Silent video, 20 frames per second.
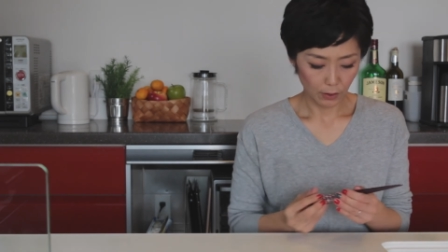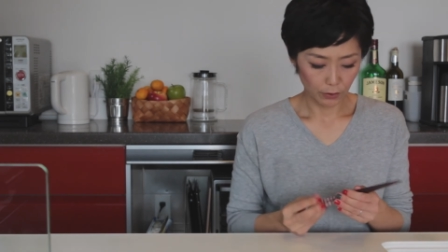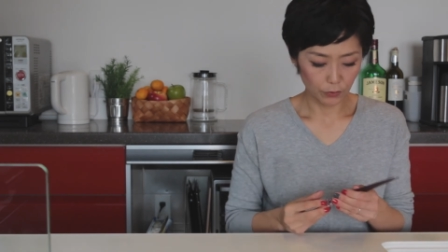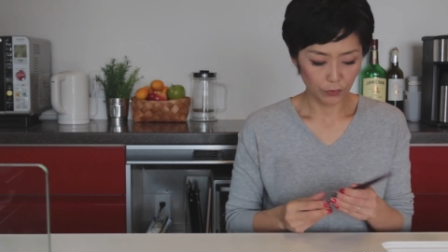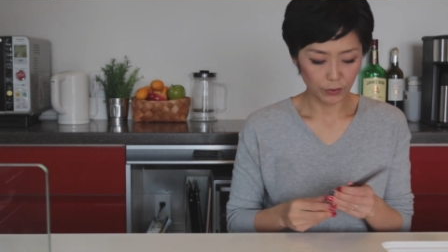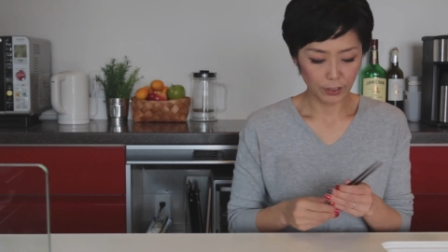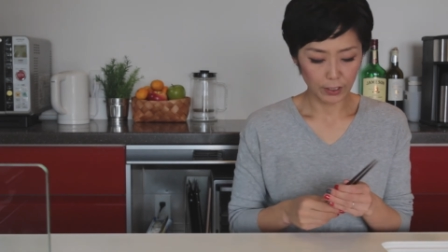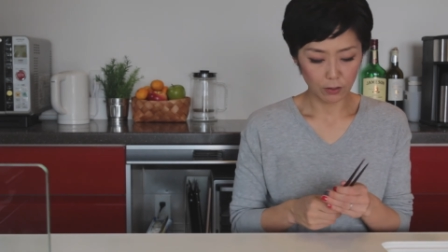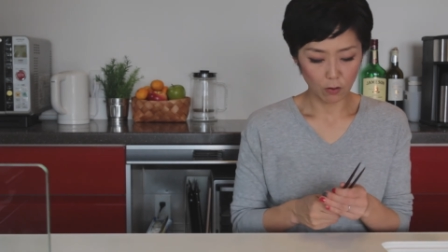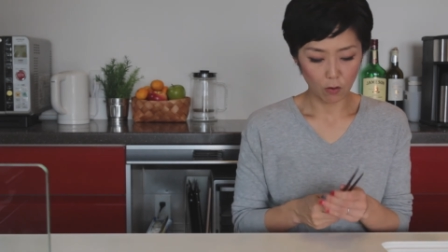
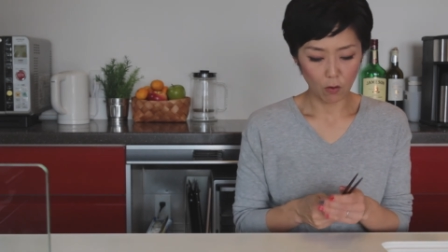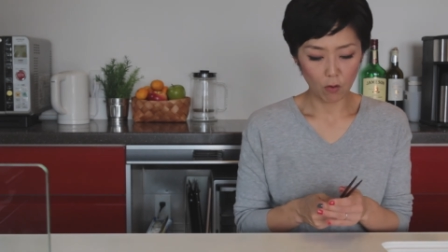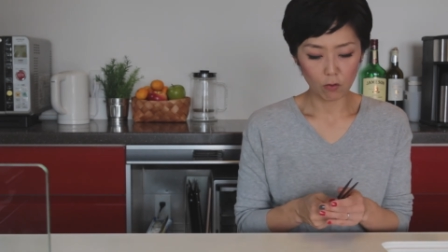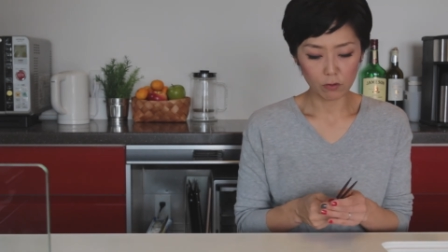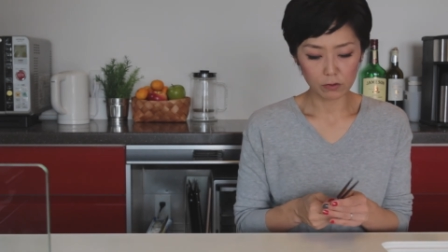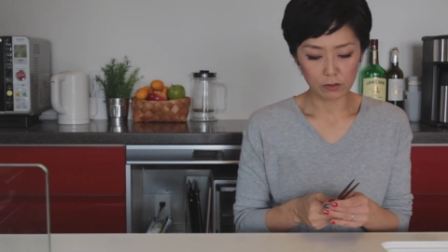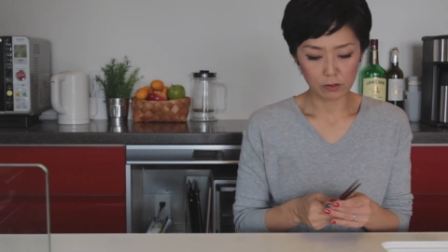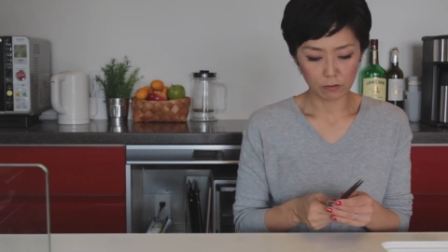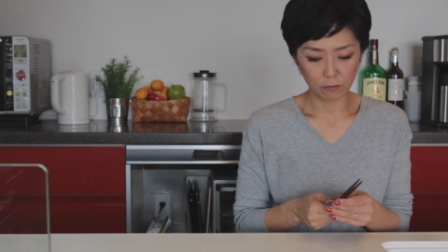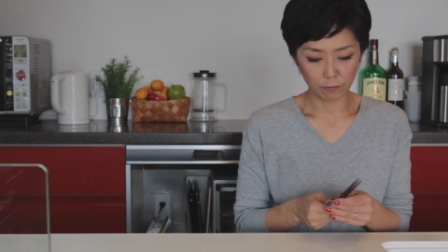You can
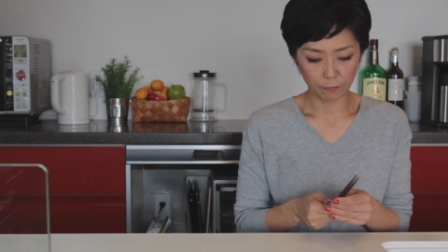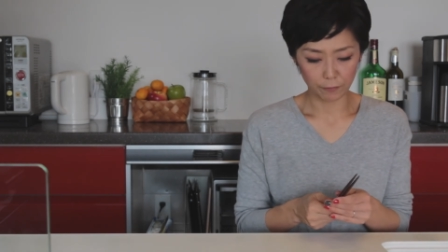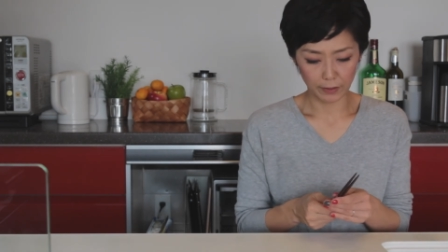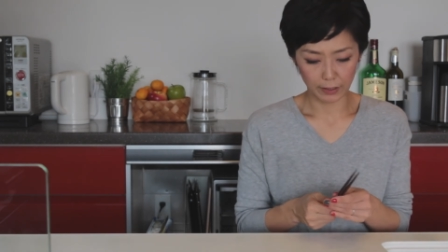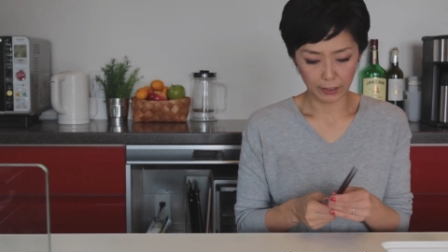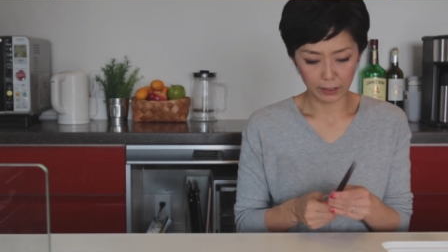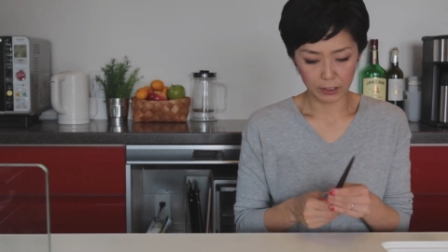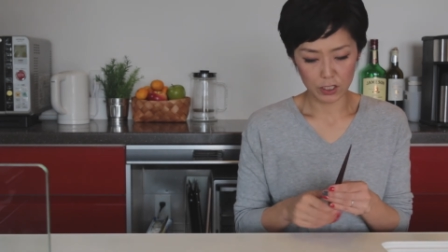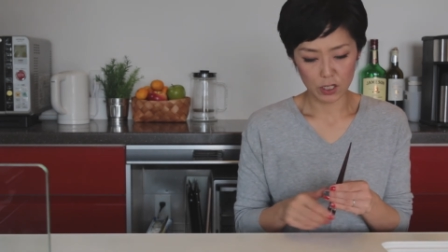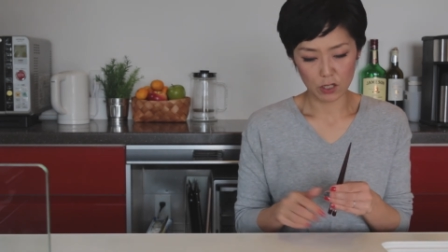also
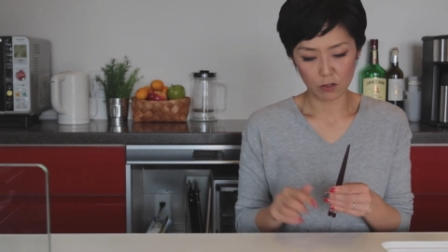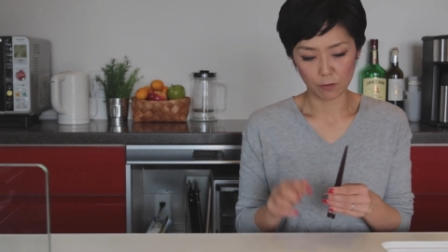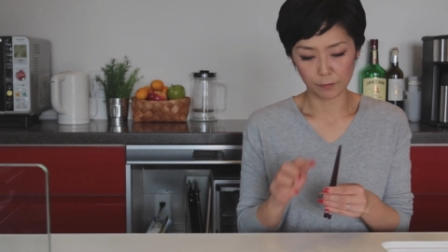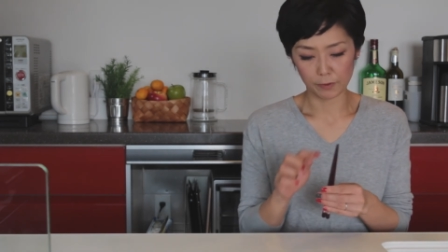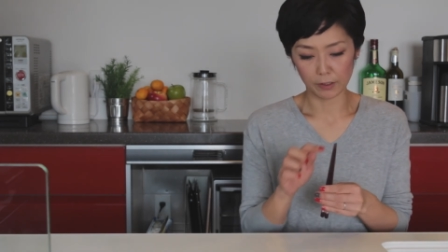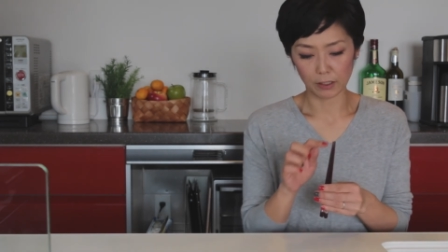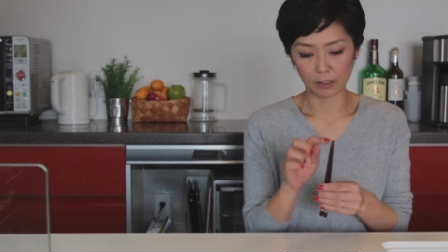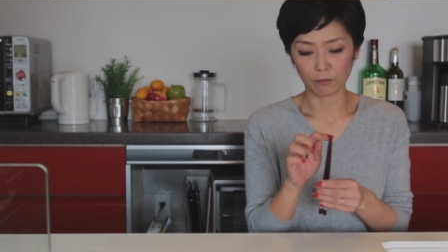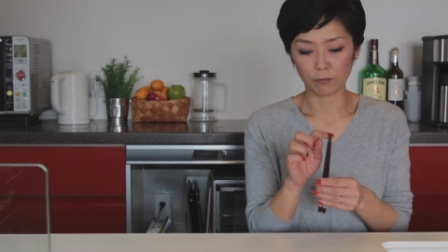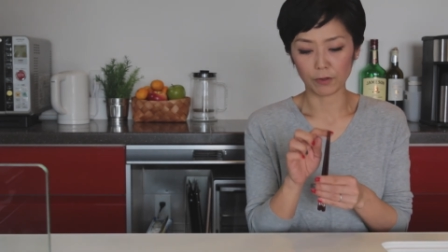find
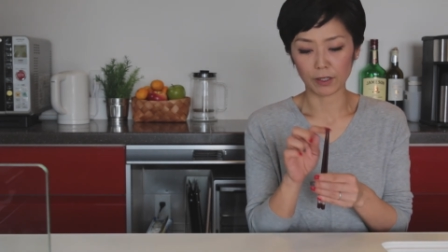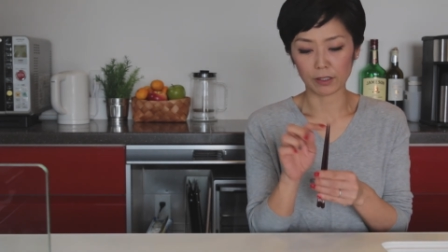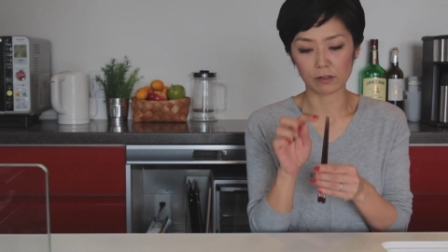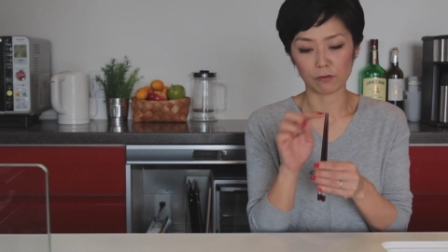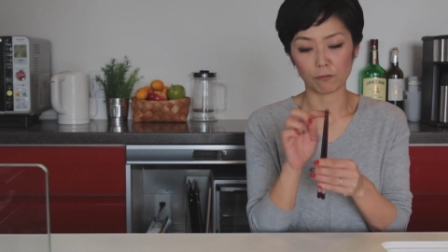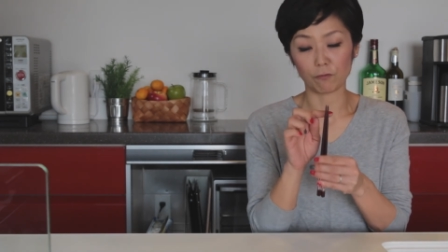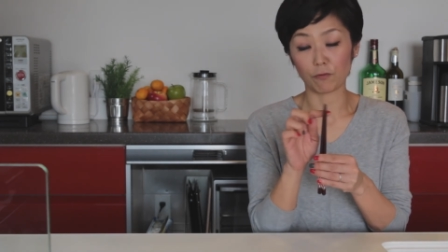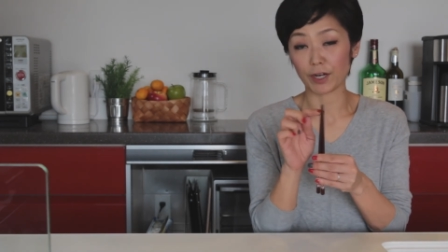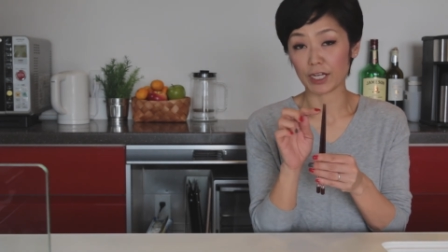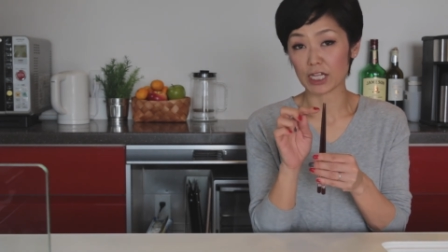chopsticks
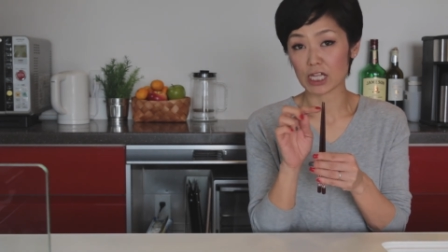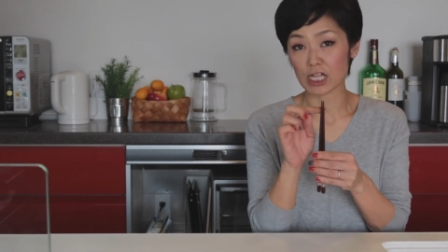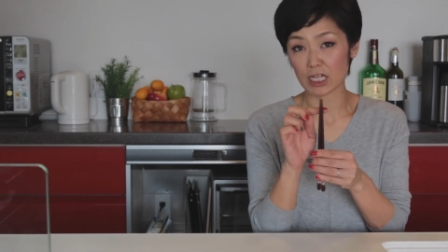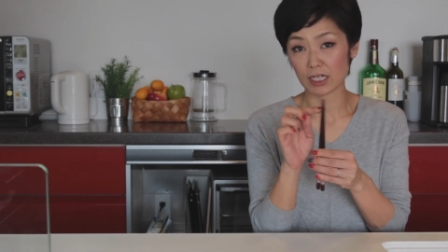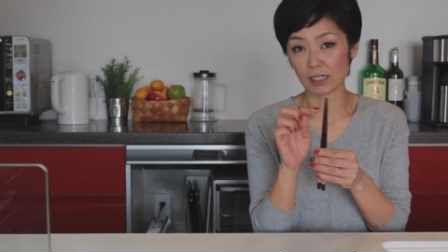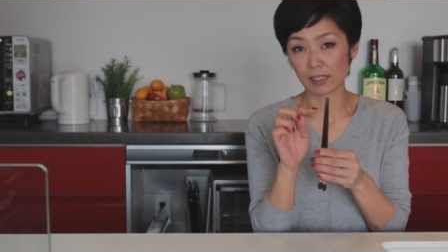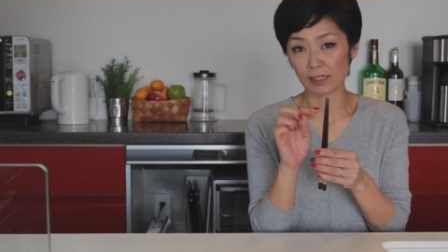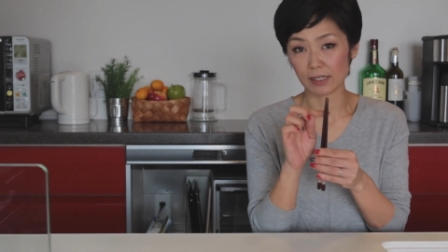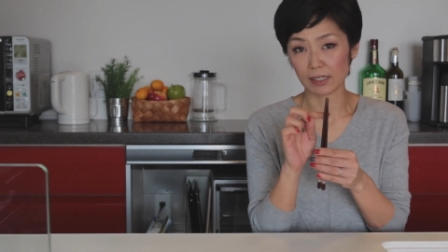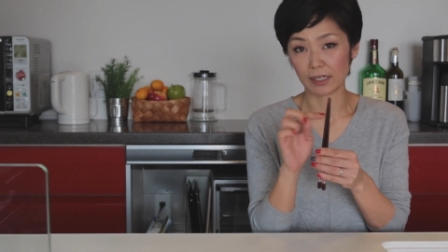with
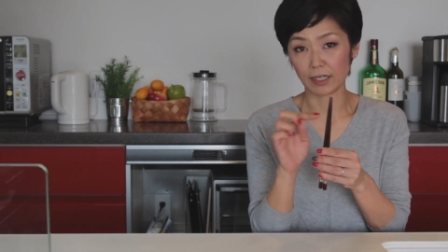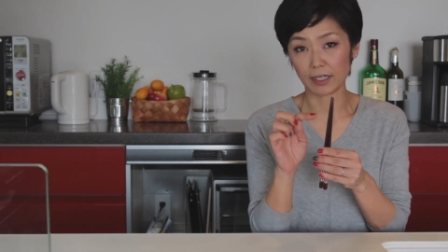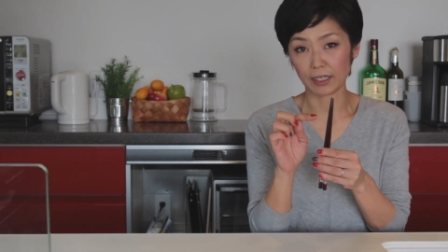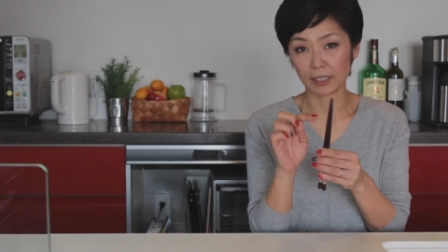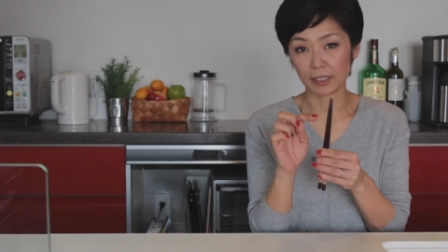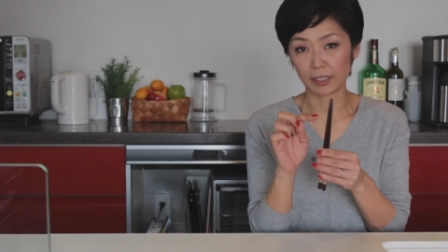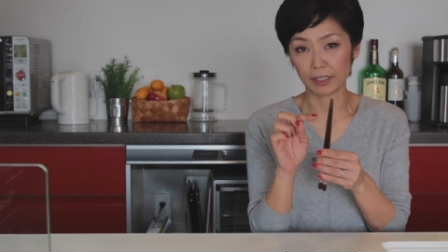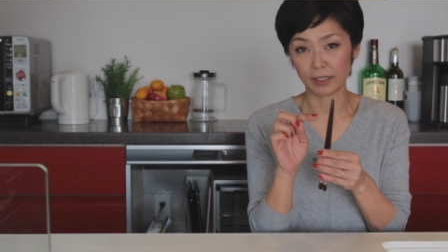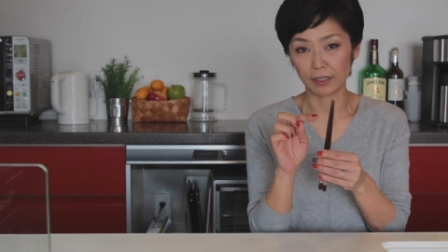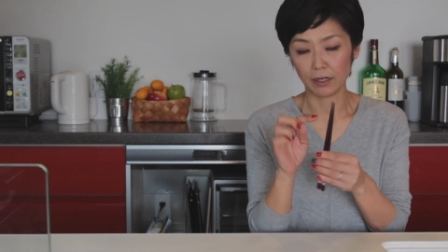ridges
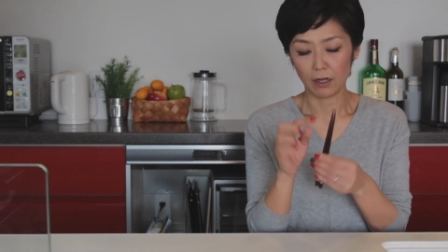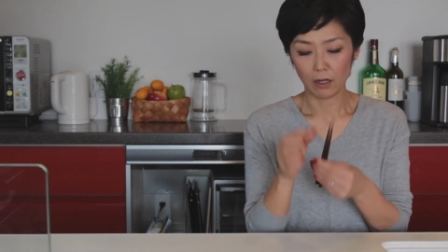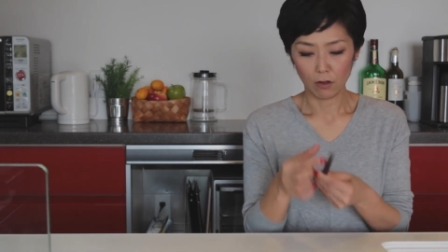here